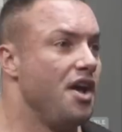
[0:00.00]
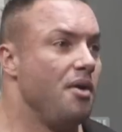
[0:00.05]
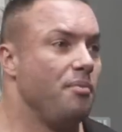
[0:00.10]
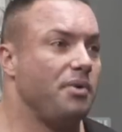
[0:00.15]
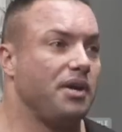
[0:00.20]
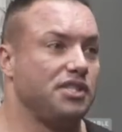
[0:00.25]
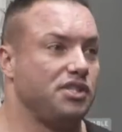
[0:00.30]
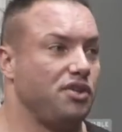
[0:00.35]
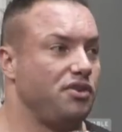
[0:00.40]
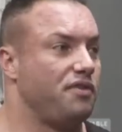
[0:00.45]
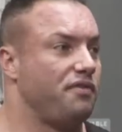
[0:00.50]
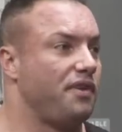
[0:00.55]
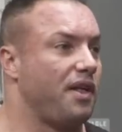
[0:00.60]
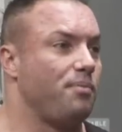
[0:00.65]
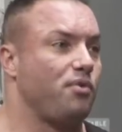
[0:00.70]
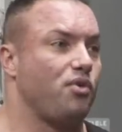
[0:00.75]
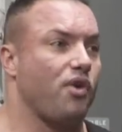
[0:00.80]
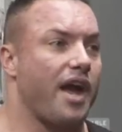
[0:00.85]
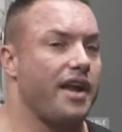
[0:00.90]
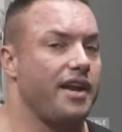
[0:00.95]
because you
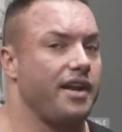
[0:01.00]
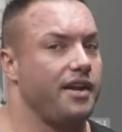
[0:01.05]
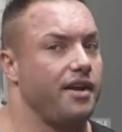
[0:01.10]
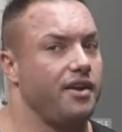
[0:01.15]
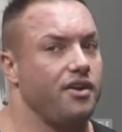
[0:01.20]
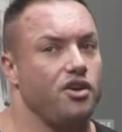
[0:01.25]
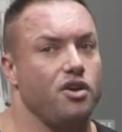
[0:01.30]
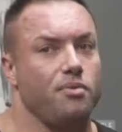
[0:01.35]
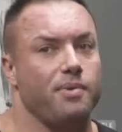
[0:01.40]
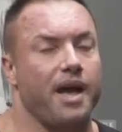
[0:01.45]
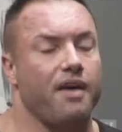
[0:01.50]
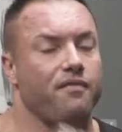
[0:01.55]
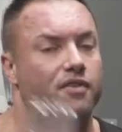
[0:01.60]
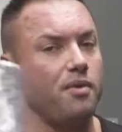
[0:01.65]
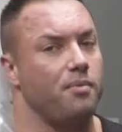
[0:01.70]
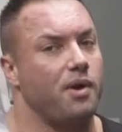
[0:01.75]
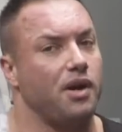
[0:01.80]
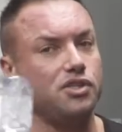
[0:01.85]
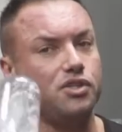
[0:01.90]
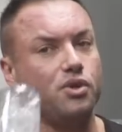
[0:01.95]
develop great in it. You may have an
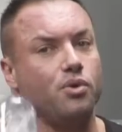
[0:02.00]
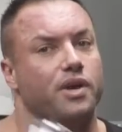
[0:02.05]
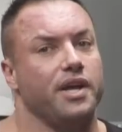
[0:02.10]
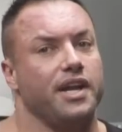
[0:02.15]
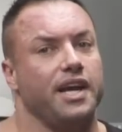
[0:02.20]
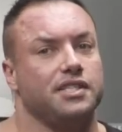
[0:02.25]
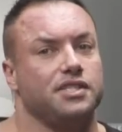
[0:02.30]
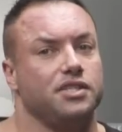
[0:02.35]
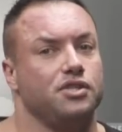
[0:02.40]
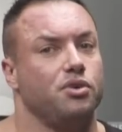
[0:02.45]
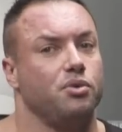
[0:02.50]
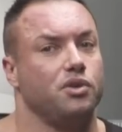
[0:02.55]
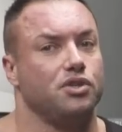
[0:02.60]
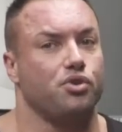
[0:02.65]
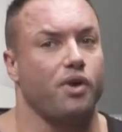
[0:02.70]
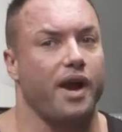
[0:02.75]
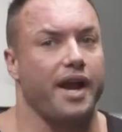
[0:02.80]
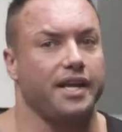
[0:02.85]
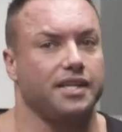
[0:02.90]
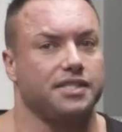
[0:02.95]
emotional connection to a
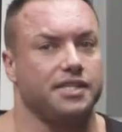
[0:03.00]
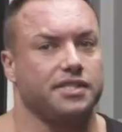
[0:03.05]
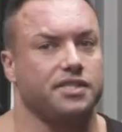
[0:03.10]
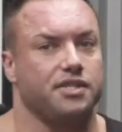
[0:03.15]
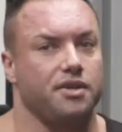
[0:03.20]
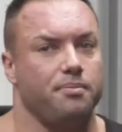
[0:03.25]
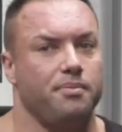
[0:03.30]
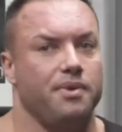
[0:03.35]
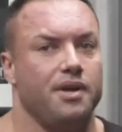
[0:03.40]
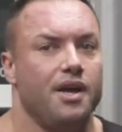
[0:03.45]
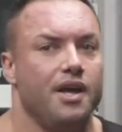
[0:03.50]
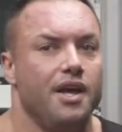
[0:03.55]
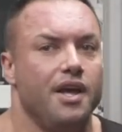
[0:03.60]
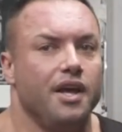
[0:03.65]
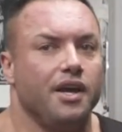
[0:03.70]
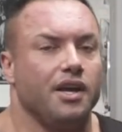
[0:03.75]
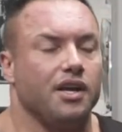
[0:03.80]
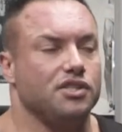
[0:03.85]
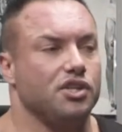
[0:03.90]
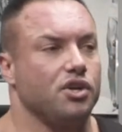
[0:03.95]
training system
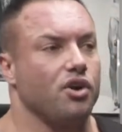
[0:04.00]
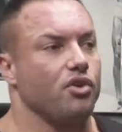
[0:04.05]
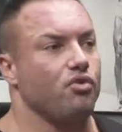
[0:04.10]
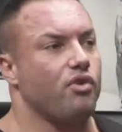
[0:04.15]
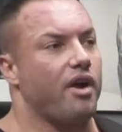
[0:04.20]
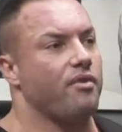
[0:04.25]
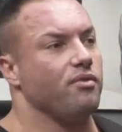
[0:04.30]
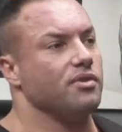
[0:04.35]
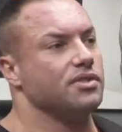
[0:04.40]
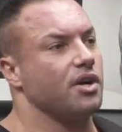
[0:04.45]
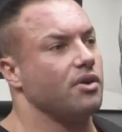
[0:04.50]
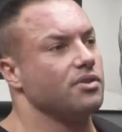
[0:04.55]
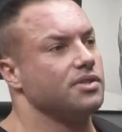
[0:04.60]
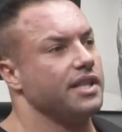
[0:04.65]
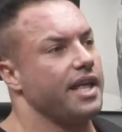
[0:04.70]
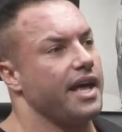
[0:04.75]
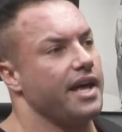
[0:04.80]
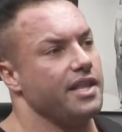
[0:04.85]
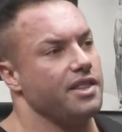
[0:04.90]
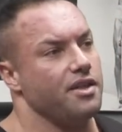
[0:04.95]
because you got great results of
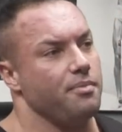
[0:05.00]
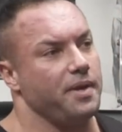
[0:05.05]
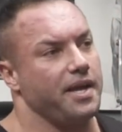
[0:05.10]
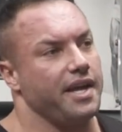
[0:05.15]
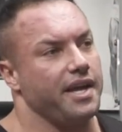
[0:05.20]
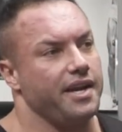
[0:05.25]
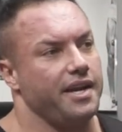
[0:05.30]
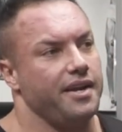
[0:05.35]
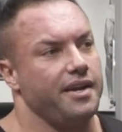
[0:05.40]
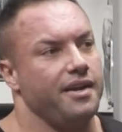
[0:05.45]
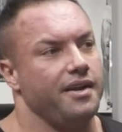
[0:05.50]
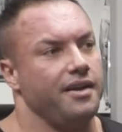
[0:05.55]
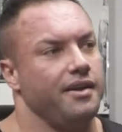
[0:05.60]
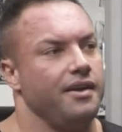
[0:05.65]
that in the beginning.